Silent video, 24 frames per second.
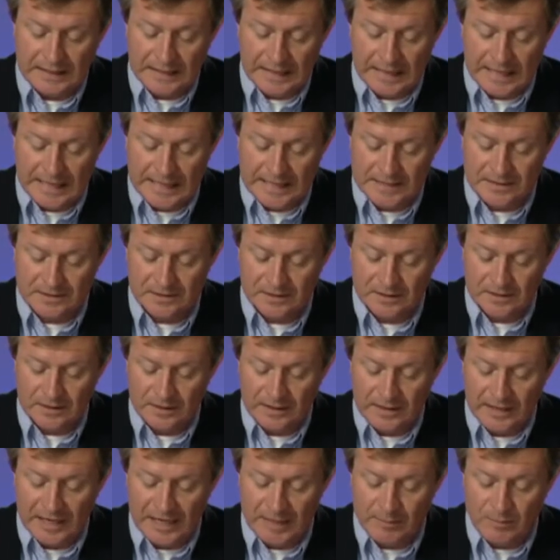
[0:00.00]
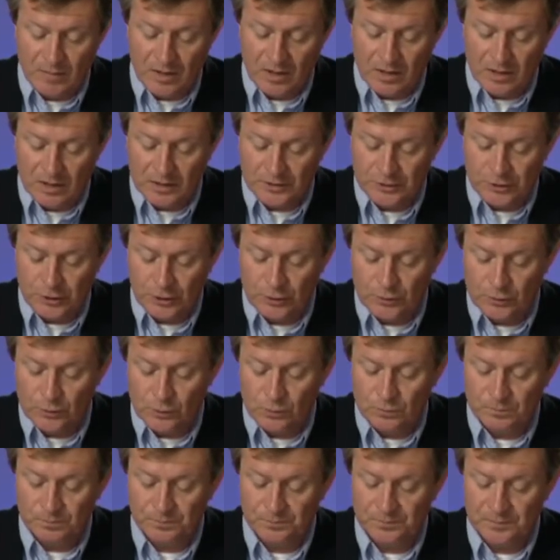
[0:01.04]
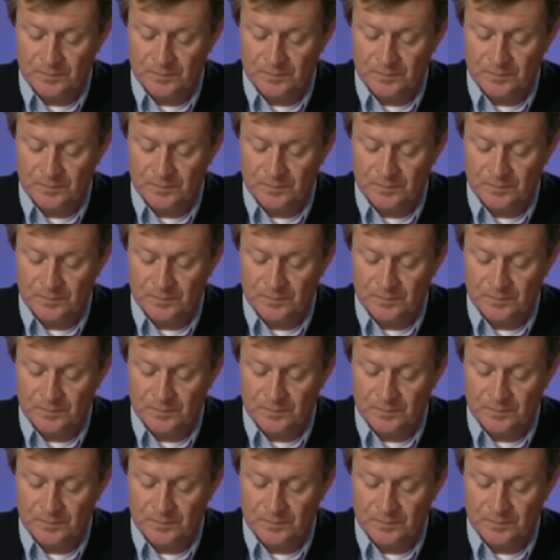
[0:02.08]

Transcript: and MR2,